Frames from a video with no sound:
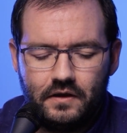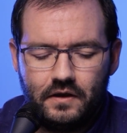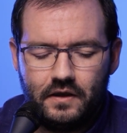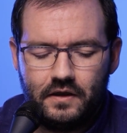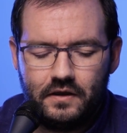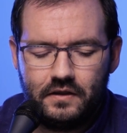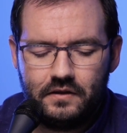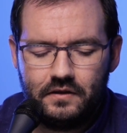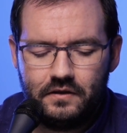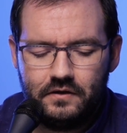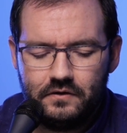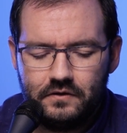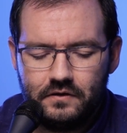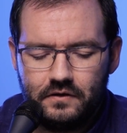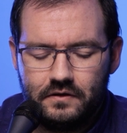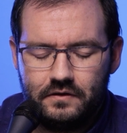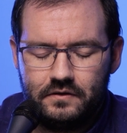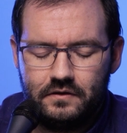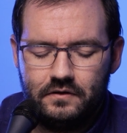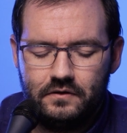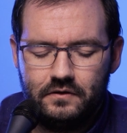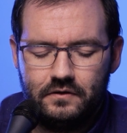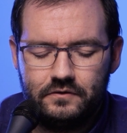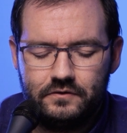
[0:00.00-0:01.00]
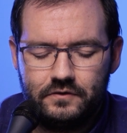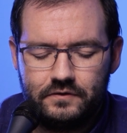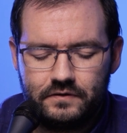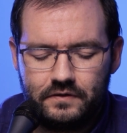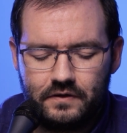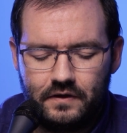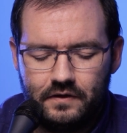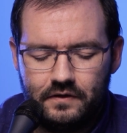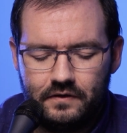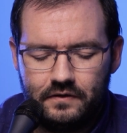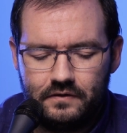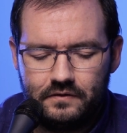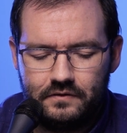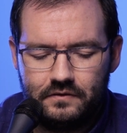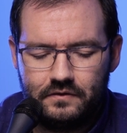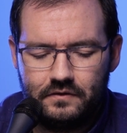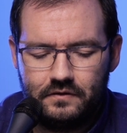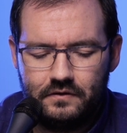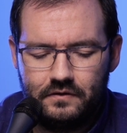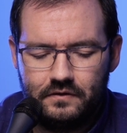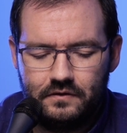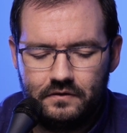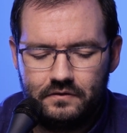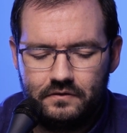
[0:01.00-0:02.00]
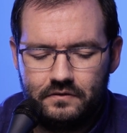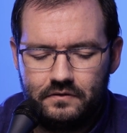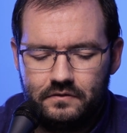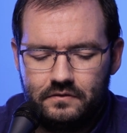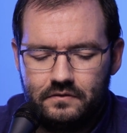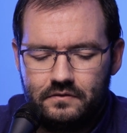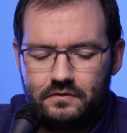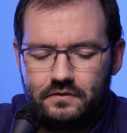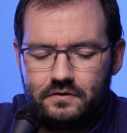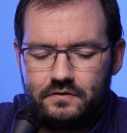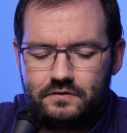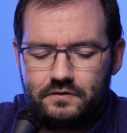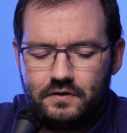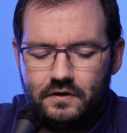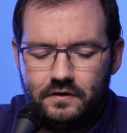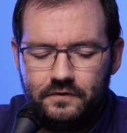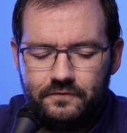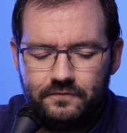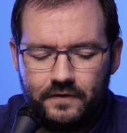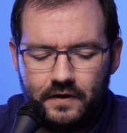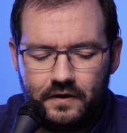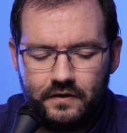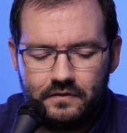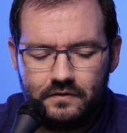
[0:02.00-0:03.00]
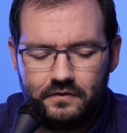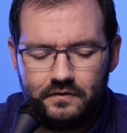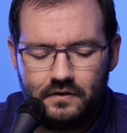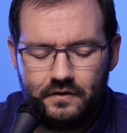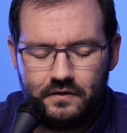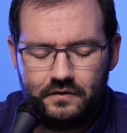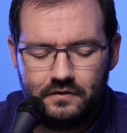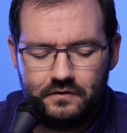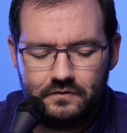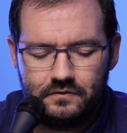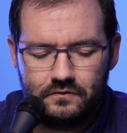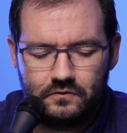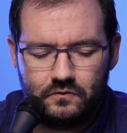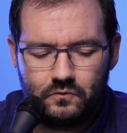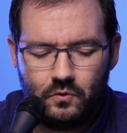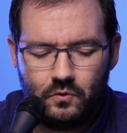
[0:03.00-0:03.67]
And here, just the study found, and this is a